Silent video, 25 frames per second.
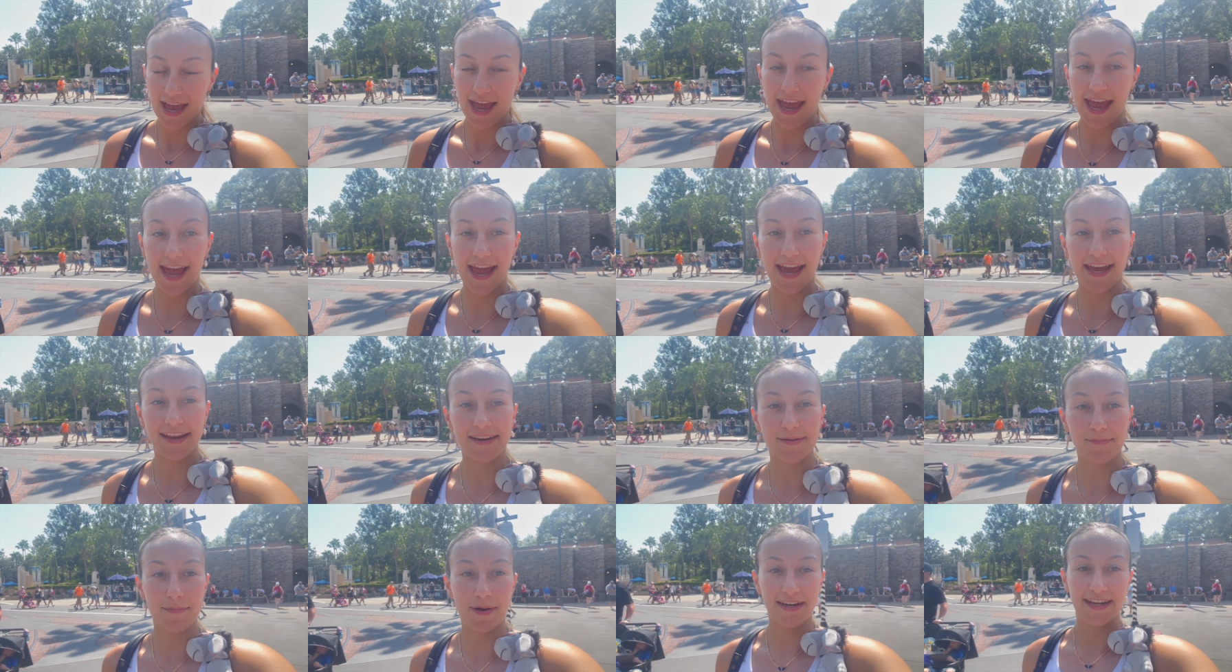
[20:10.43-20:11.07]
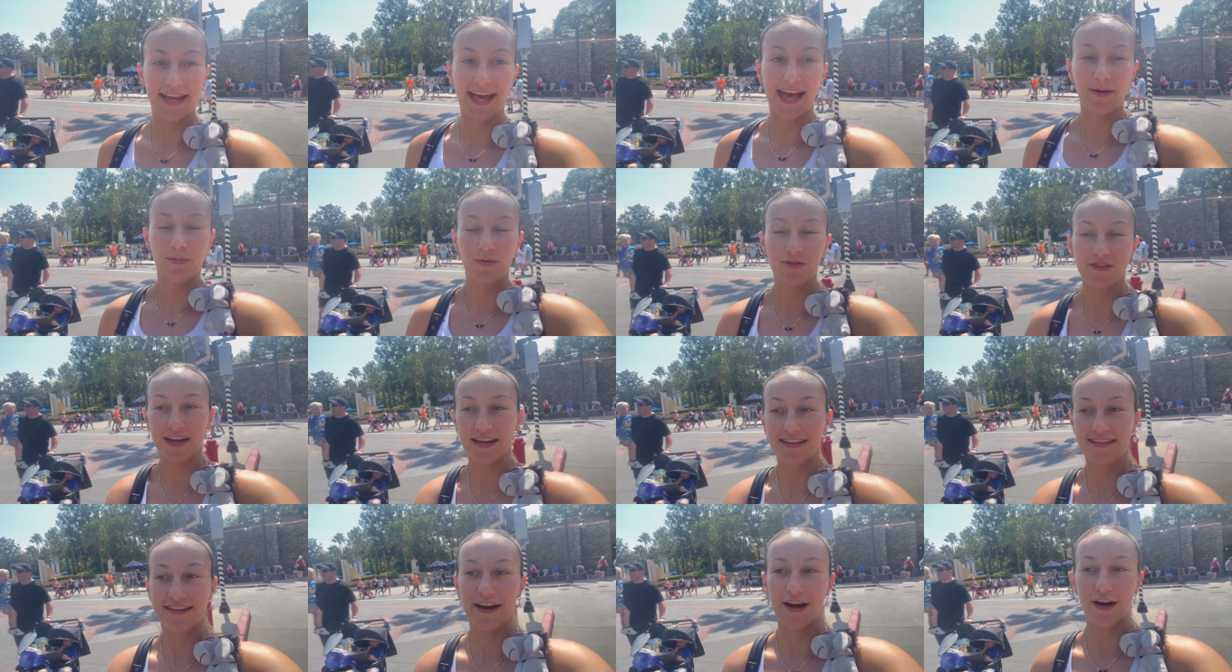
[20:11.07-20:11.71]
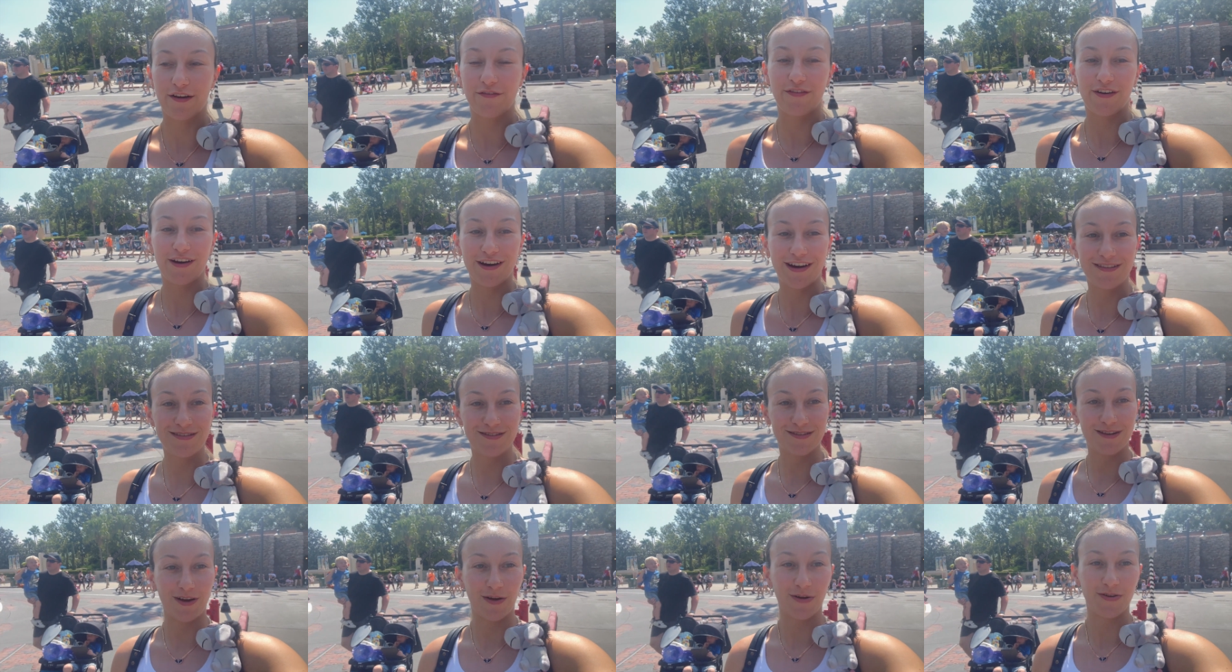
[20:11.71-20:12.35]
and my dad was like
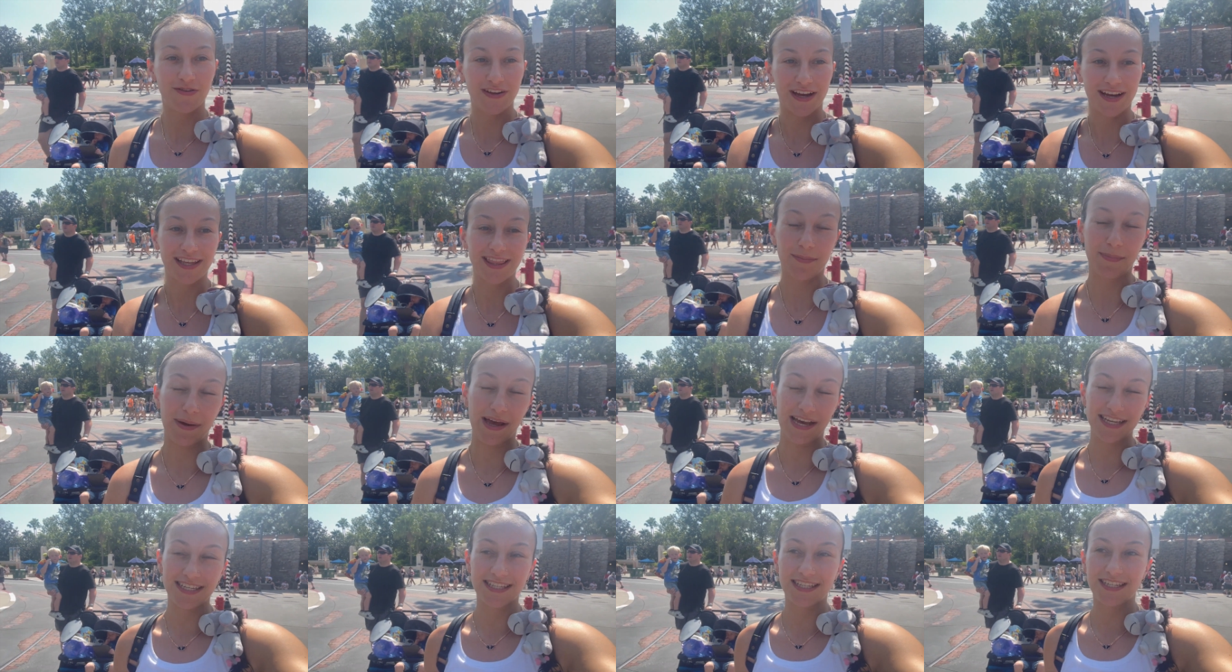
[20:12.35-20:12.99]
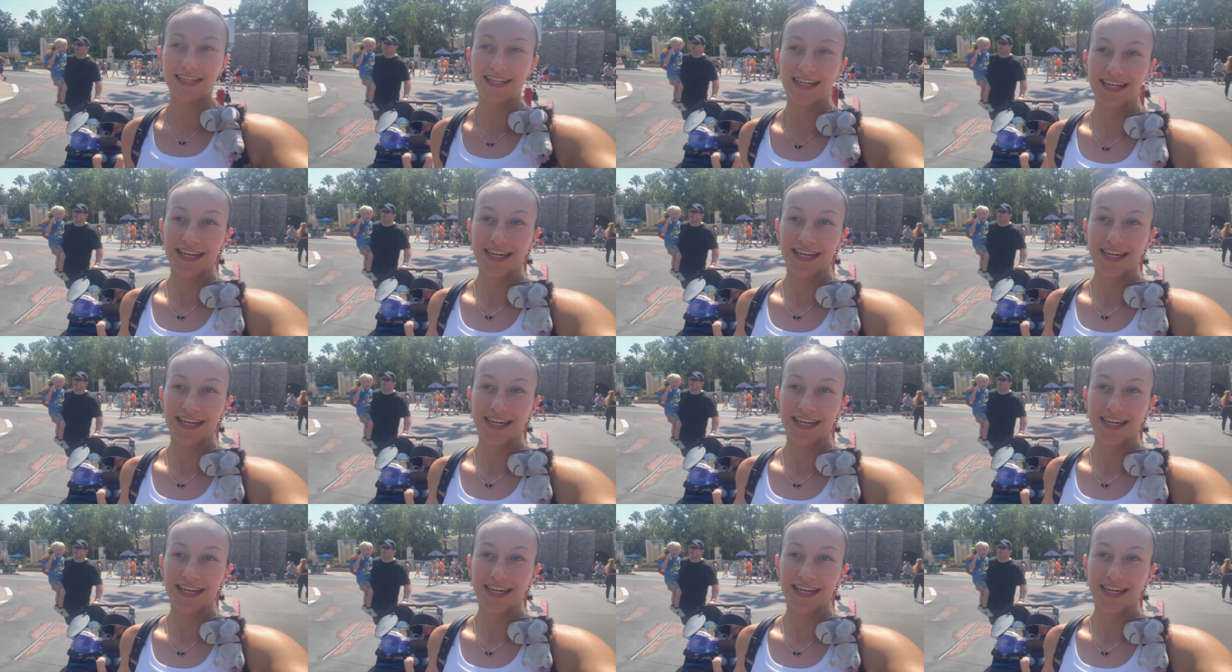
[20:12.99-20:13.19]
terrified so it was like best.